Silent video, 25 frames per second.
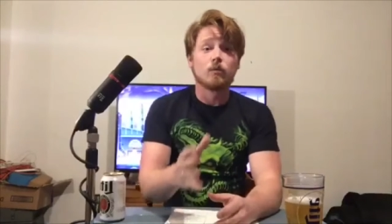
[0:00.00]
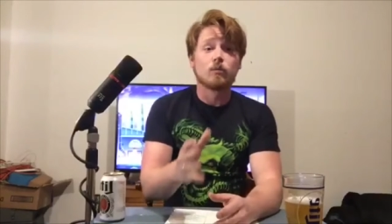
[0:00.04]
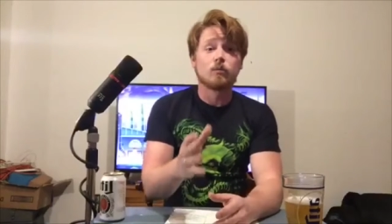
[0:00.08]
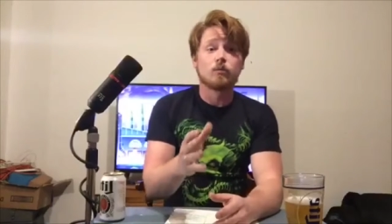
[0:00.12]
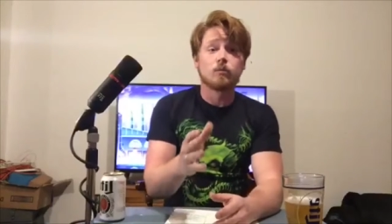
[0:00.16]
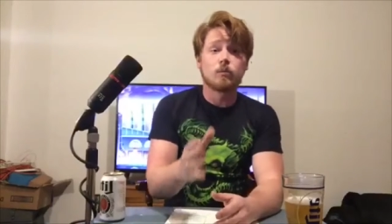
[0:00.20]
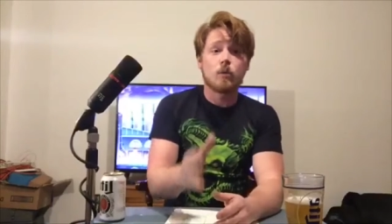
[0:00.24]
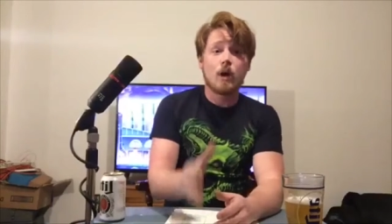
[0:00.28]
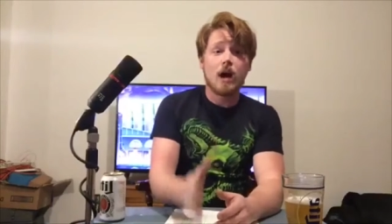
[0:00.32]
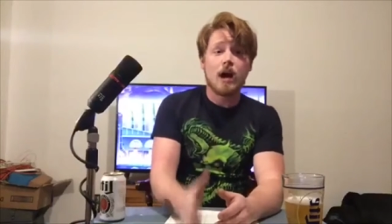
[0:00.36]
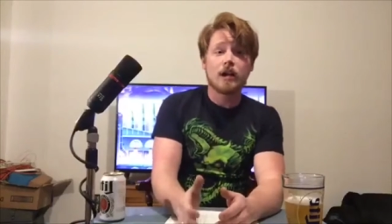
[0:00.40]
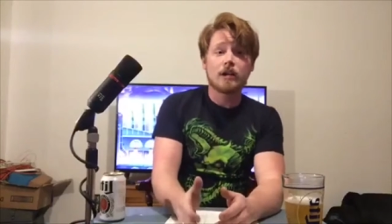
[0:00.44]

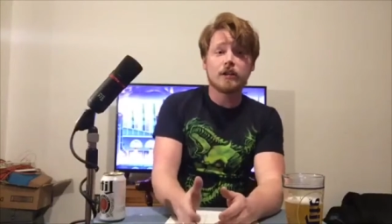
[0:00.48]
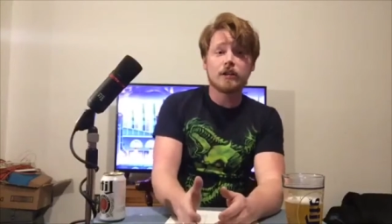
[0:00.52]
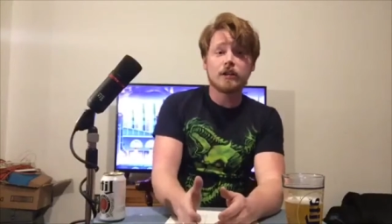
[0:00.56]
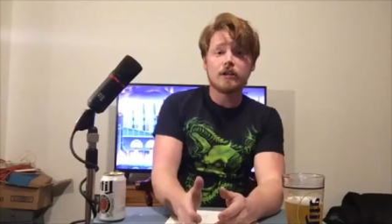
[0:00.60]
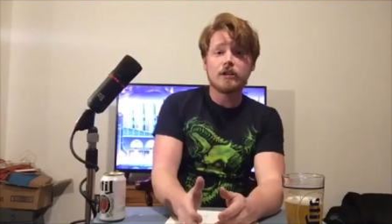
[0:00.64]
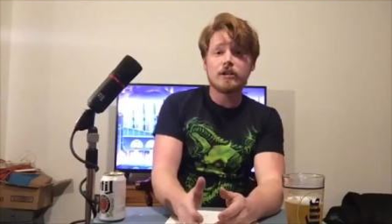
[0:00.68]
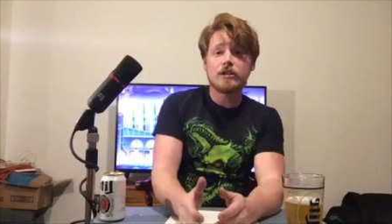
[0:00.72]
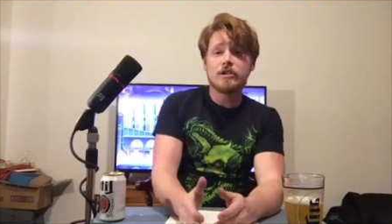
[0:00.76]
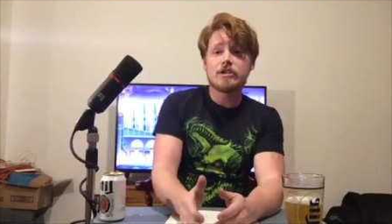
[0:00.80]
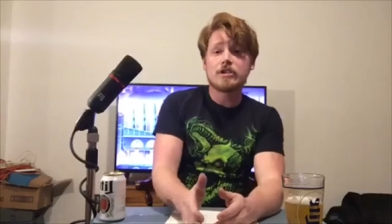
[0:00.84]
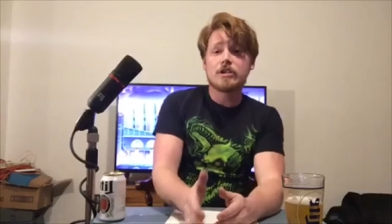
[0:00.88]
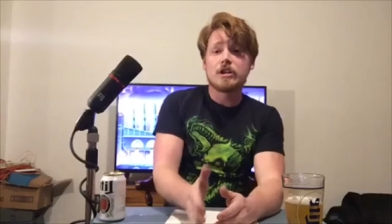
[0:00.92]

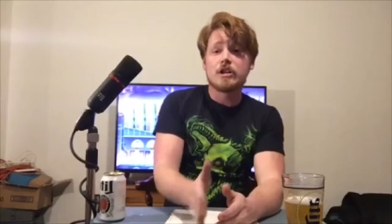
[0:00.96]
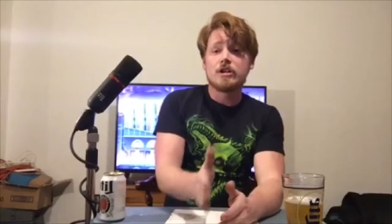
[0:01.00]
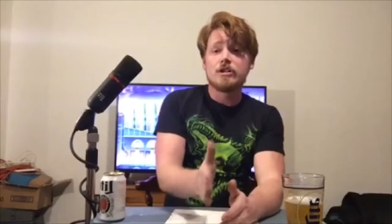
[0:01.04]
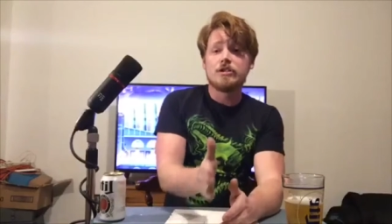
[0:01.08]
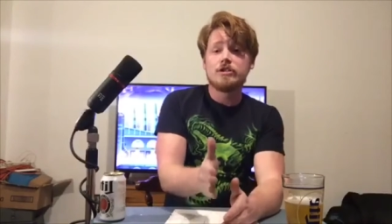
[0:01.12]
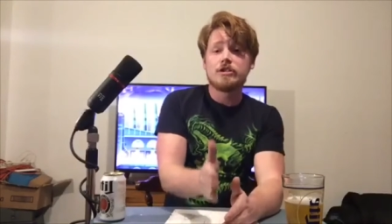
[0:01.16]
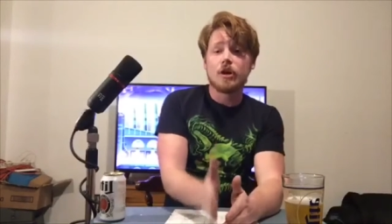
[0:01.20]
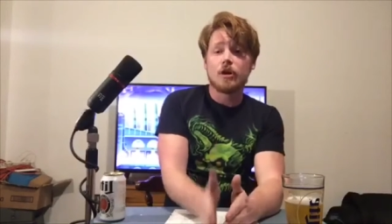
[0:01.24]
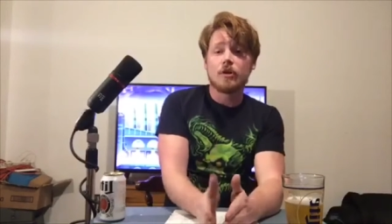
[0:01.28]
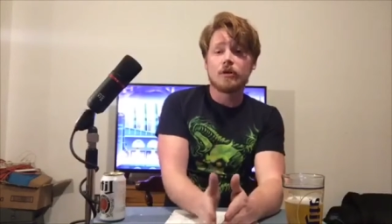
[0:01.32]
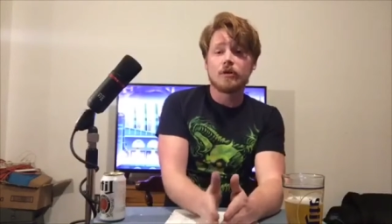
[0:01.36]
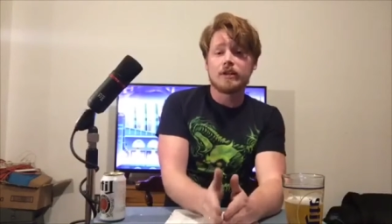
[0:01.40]
rockers
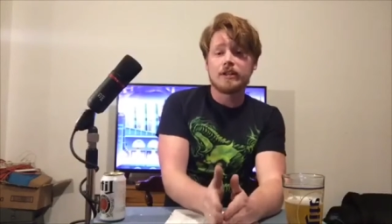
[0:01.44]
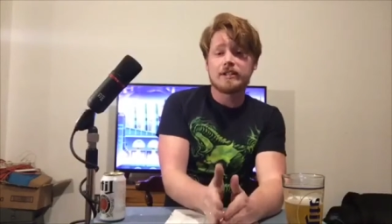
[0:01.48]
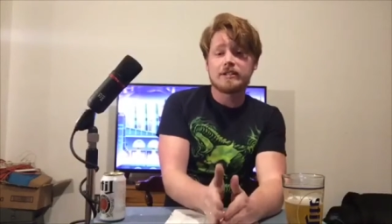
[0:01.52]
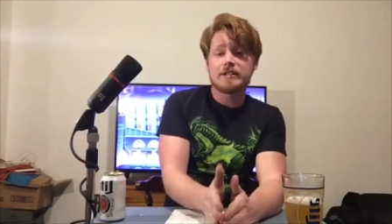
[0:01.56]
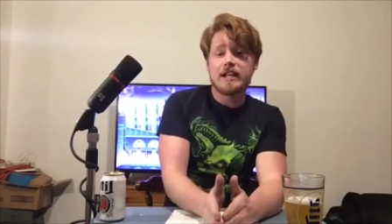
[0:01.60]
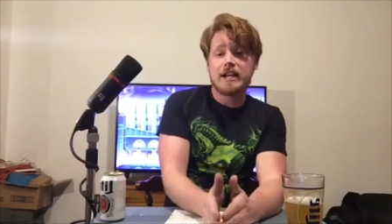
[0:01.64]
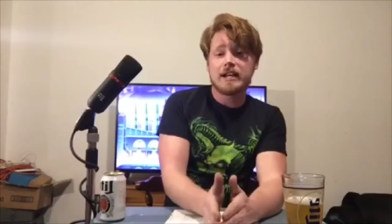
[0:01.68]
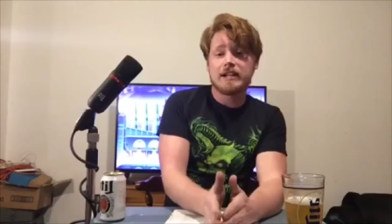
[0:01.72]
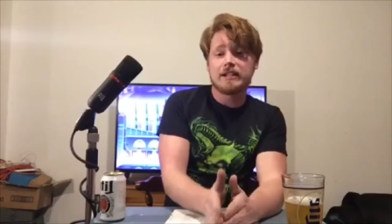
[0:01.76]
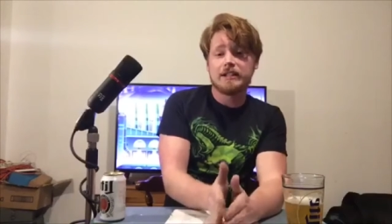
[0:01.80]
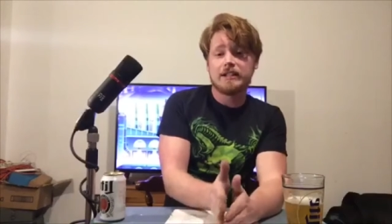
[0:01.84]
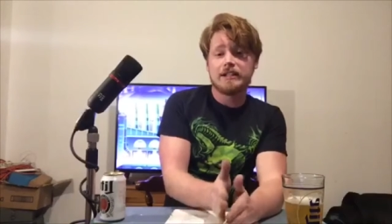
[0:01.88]
don't
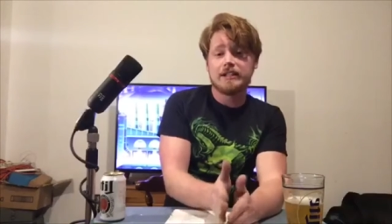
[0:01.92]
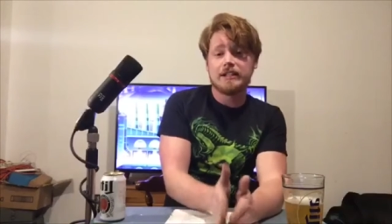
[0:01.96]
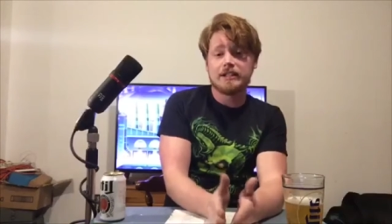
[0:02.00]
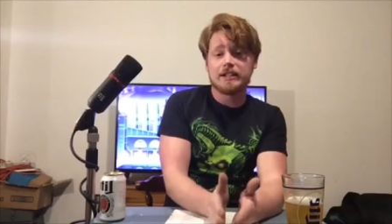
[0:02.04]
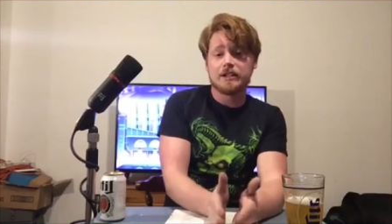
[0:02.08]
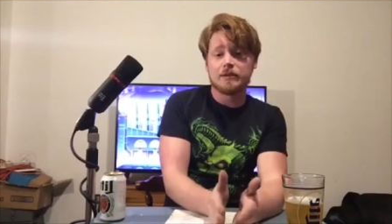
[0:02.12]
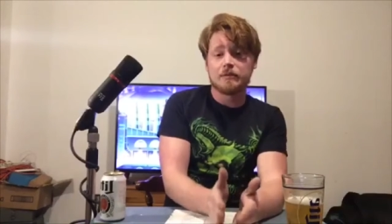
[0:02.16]
exactly get the